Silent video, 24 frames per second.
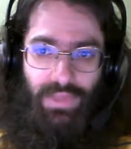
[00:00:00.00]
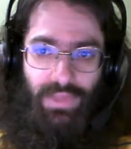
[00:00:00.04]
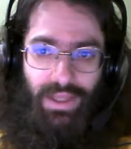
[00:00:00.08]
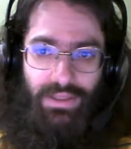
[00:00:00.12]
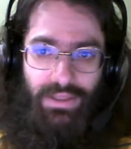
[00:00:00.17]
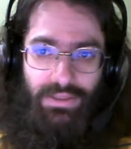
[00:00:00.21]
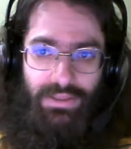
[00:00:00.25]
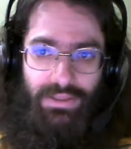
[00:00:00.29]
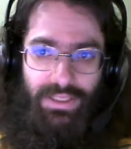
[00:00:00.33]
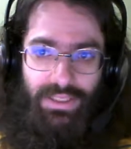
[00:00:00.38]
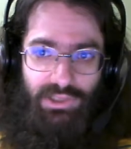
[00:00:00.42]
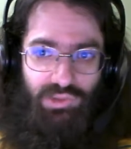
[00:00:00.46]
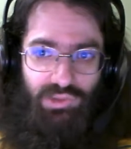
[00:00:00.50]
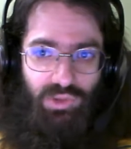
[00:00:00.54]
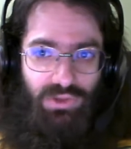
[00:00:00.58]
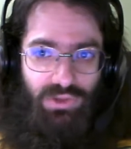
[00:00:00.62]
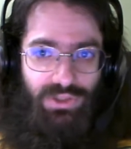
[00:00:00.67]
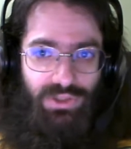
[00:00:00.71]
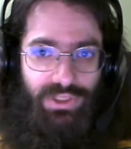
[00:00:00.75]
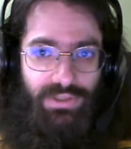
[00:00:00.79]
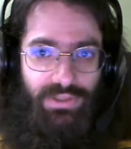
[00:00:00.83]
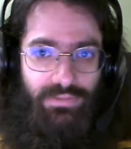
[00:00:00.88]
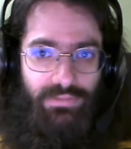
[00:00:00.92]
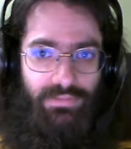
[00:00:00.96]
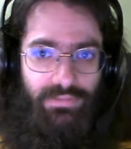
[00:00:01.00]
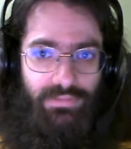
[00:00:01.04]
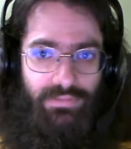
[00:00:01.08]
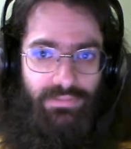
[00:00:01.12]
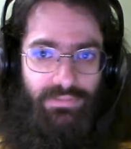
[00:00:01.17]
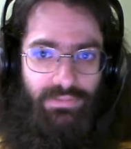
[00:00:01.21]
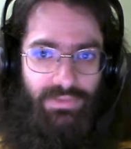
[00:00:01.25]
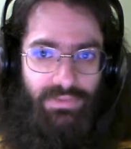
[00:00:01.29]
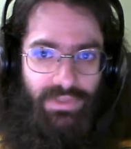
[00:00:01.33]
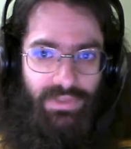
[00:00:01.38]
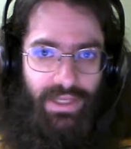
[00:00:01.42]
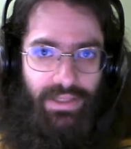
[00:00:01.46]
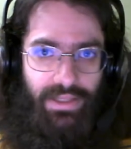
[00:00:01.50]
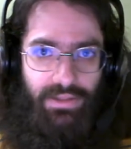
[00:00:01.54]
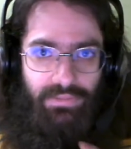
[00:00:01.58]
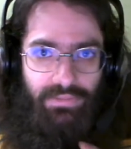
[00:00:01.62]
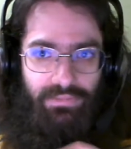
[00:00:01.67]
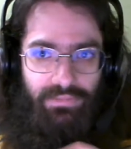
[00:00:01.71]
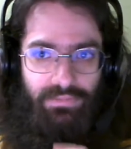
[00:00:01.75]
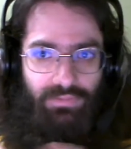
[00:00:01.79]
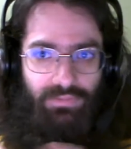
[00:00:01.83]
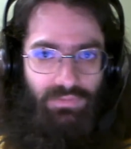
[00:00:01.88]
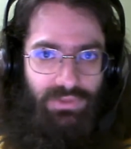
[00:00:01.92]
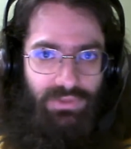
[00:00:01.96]
salesperson kind of
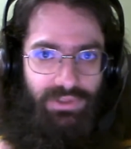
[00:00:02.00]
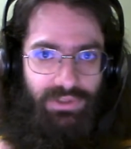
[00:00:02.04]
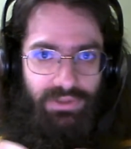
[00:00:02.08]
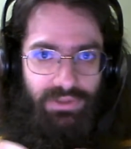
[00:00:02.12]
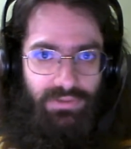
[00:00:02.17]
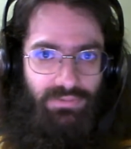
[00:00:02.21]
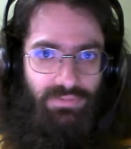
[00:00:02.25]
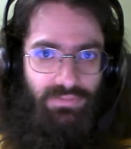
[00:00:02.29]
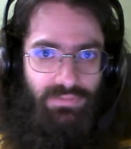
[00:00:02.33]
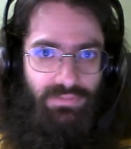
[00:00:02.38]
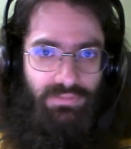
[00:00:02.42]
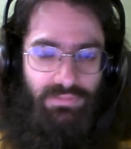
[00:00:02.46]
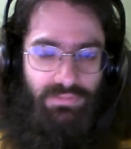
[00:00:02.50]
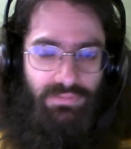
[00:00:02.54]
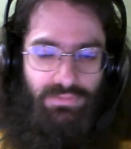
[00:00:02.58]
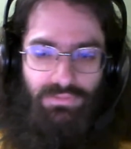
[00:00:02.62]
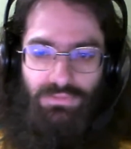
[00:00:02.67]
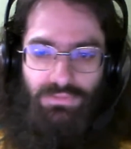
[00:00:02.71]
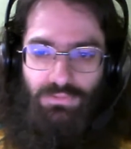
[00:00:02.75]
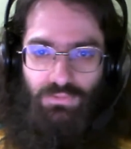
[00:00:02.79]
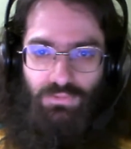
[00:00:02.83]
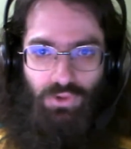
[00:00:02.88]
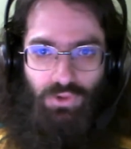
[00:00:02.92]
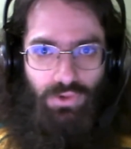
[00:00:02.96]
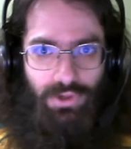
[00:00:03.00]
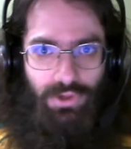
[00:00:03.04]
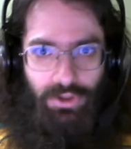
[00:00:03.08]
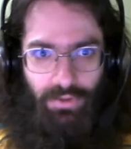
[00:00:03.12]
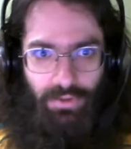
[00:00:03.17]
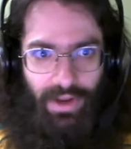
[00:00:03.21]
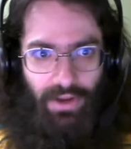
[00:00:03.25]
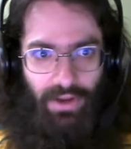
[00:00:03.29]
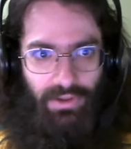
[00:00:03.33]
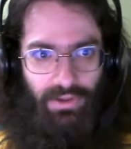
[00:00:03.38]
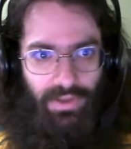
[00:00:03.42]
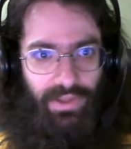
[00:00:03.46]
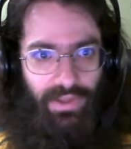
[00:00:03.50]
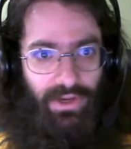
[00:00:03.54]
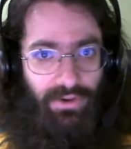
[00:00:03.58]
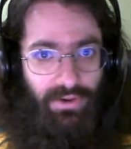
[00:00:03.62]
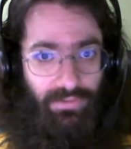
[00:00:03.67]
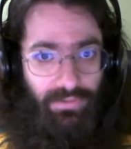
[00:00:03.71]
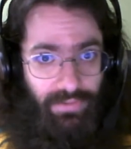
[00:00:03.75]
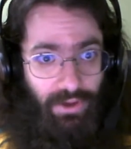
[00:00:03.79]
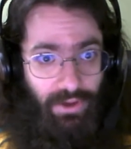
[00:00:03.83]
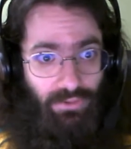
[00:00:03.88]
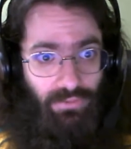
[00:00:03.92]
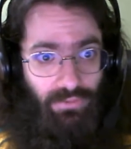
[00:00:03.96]
was rooting around in there
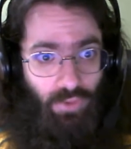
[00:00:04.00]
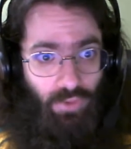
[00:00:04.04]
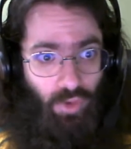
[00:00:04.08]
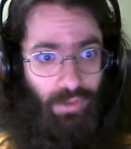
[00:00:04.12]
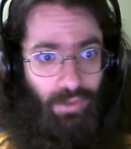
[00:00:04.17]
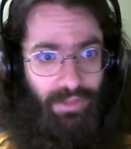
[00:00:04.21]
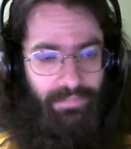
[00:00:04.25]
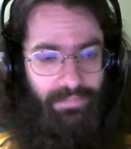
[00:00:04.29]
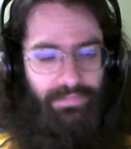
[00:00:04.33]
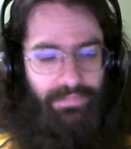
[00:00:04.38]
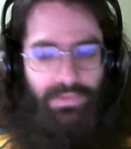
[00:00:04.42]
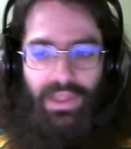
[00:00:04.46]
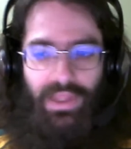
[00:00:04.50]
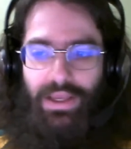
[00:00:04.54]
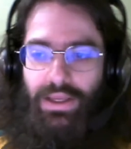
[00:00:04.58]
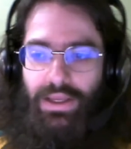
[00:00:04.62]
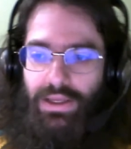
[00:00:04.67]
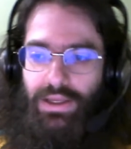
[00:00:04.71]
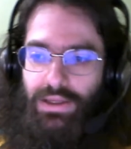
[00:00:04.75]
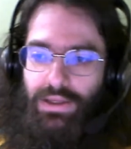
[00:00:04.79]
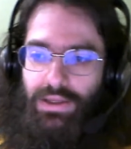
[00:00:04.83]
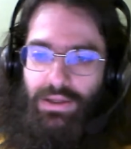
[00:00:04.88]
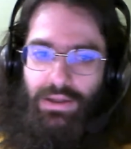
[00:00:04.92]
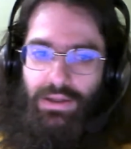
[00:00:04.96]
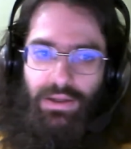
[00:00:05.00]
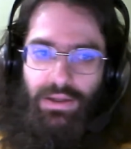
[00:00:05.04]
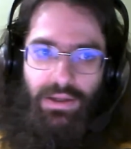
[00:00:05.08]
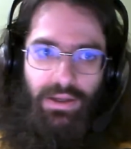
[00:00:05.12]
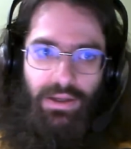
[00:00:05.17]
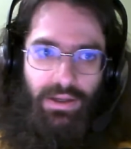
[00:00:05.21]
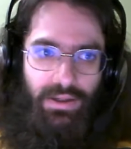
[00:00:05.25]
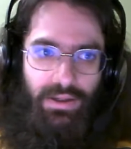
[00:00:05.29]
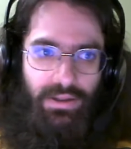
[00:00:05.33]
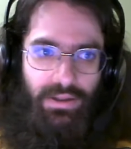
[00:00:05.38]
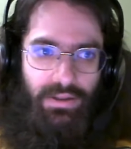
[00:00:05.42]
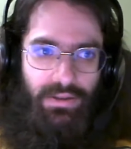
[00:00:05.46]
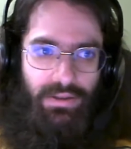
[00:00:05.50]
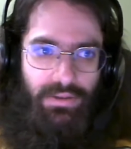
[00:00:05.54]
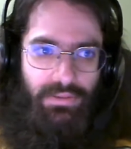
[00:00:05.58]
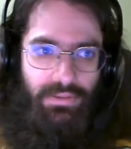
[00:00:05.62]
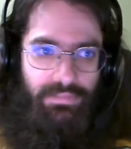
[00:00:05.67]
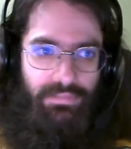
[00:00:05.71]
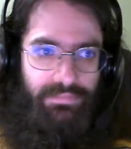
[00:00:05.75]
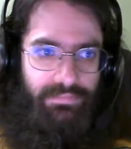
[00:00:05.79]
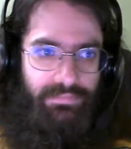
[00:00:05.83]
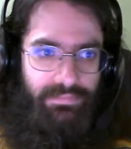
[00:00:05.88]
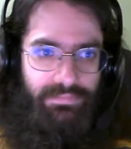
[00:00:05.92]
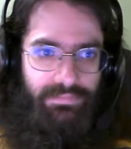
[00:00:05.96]
and found it for me.
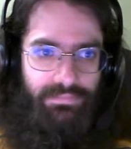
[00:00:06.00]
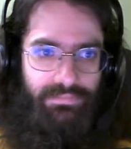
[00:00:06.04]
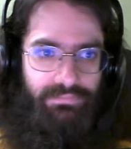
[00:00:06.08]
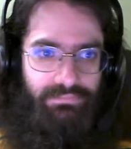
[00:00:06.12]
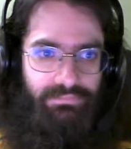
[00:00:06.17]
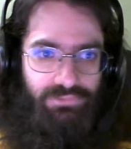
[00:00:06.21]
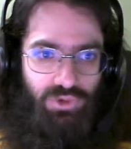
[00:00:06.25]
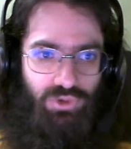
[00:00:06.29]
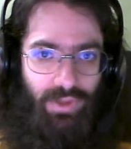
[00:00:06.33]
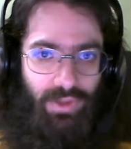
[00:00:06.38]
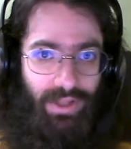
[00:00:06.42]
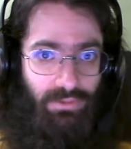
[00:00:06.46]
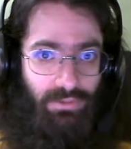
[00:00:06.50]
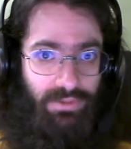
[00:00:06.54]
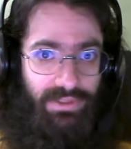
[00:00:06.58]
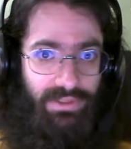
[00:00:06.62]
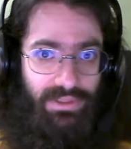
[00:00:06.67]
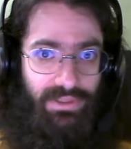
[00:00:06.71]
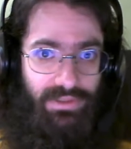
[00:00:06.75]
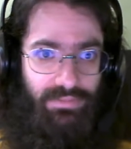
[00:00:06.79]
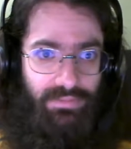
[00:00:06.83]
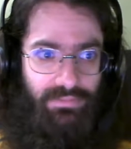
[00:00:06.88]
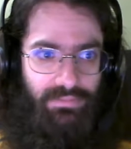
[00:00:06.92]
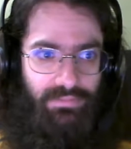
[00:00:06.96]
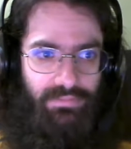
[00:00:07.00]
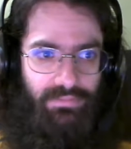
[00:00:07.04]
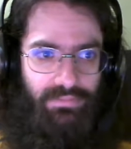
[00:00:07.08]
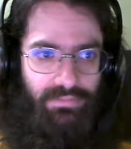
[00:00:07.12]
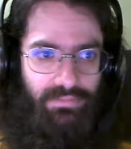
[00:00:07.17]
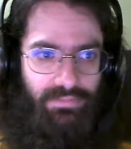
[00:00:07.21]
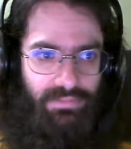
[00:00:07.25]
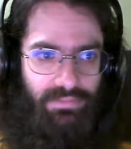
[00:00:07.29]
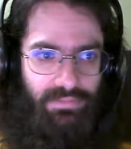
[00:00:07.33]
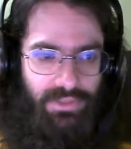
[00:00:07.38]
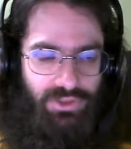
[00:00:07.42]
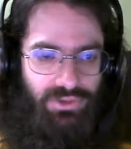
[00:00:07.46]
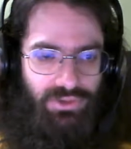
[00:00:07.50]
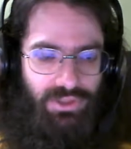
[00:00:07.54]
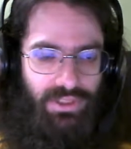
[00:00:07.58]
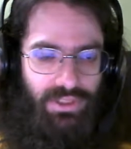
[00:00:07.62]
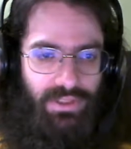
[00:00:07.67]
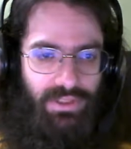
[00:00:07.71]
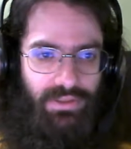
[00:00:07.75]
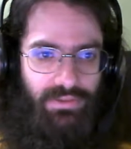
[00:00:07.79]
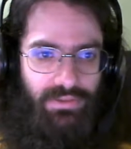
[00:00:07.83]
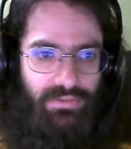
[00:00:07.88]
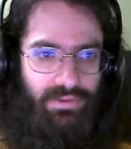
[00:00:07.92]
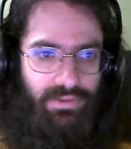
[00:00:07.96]
So that was
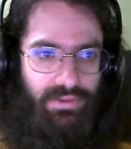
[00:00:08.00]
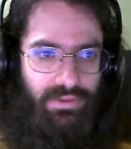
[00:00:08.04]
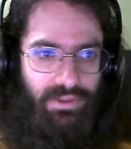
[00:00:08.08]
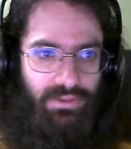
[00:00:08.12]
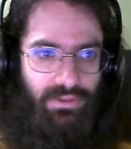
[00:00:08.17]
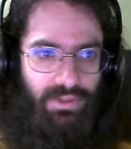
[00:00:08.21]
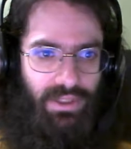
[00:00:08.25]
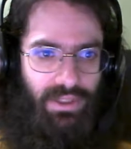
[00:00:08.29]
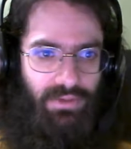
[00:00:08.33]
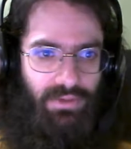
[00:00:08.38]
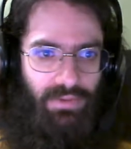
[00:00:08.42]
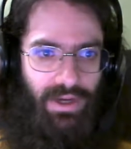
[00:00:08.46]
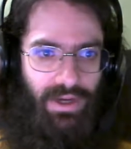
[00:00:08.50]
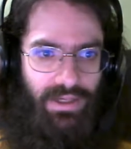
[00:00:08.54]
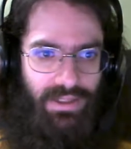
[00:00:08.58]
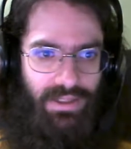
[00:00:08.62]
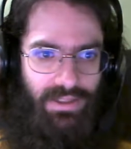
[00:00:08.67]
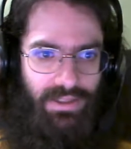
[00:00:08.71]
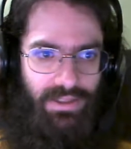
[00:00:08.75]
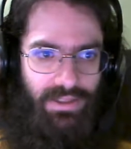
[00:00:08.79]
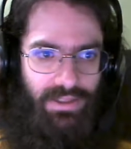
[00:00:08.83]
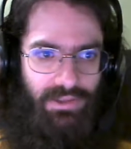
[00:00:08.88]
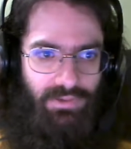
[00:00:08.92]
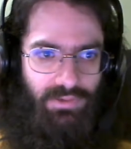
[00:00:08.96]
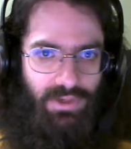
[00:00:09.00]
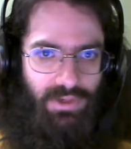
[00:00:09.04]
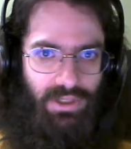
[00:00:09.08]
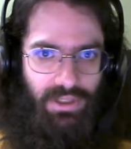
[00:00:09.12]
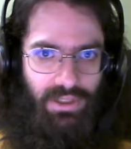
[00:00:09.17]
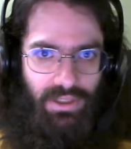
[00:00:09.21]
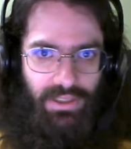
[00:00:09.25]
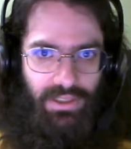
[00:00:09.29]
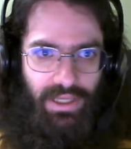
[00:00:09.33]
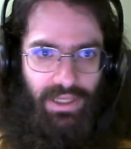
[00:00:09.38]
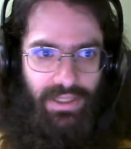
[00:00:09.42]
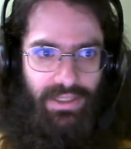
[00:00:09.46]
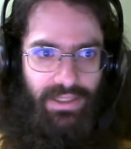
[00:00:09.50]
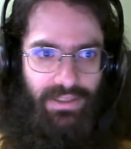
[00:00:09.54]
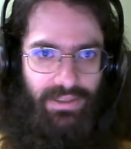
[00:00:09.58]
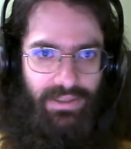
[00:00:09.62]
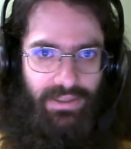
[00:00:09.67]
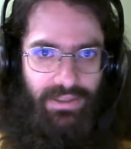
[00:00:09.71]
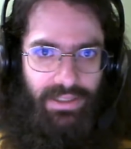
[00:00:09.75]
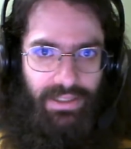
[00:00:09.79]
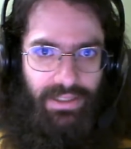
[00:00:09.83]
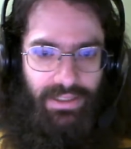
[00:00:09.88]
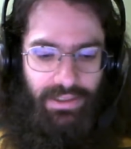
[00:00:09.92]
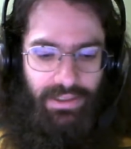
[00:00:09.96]
interesting. And they were like, why doesn't this work? And kind of
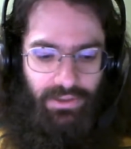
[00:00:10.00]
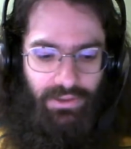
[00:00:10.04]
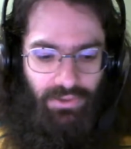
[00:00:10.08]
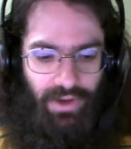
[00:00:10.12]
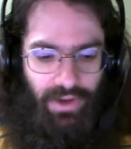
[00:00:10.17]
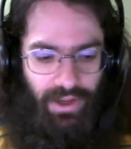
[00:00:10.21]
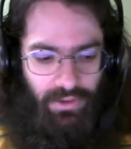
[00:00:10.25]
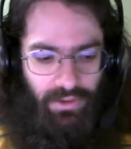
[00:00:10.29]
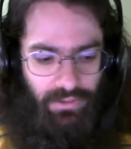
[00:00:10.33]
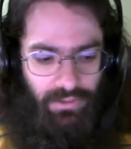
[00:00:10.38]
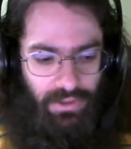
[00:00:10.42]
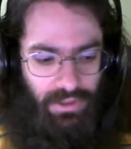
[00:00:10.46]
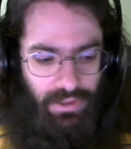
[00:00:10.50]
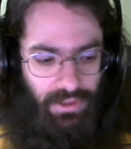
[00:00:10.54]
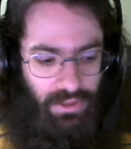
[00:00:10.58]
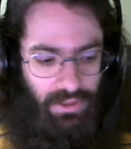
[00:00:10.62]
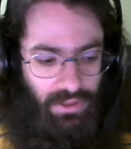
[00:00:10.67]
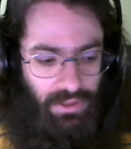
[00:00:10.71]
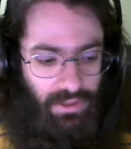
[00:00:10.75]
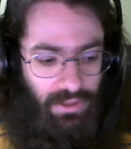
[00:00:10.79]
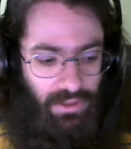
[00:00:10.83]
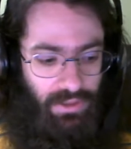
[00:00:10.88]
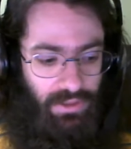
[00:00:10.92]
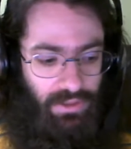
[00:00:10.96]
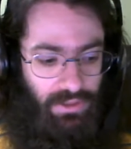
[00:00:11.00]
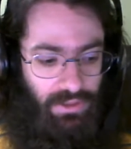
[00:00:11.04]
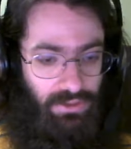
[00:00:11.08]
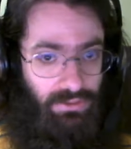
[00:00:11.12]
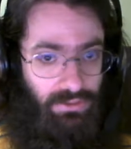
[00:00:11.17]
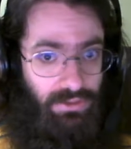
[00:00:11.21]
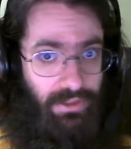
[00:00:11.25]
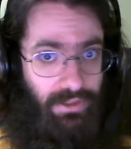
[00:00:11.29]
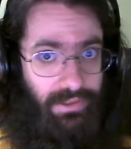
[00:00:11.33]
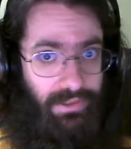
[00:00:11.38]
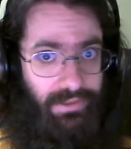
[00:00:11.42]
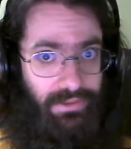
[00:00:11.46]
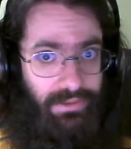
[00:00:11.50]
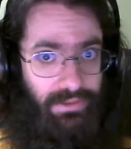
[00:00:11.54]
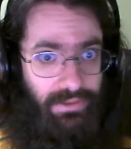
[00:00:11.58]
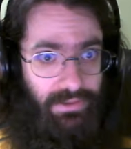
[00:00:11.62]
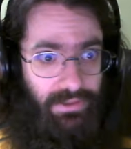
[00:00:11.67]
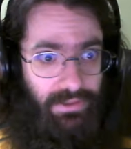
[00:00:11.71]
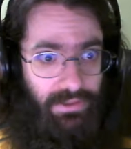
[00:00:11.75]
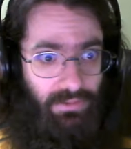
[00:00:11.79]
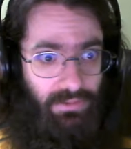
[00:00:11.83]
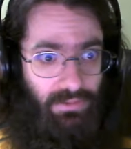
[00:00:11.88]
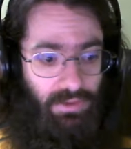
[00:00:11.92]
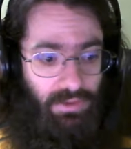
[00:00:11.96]
digging around, trying to
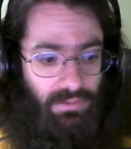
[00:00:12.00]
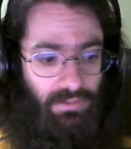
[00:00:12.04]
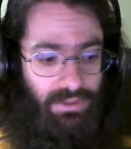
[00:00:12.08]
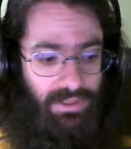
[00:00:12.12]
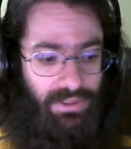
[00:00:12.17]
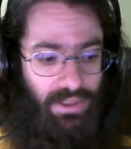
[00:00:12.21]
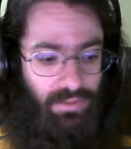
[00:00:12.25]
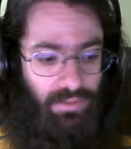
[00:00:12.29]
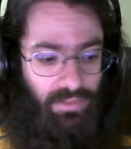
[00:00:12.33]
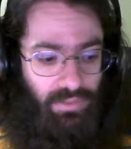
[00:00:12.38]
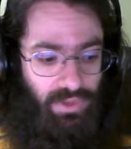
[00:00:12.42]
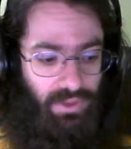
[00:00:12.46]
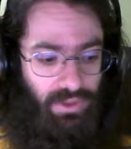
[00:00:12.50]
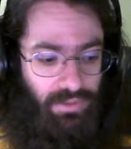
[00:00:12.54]
see what was up.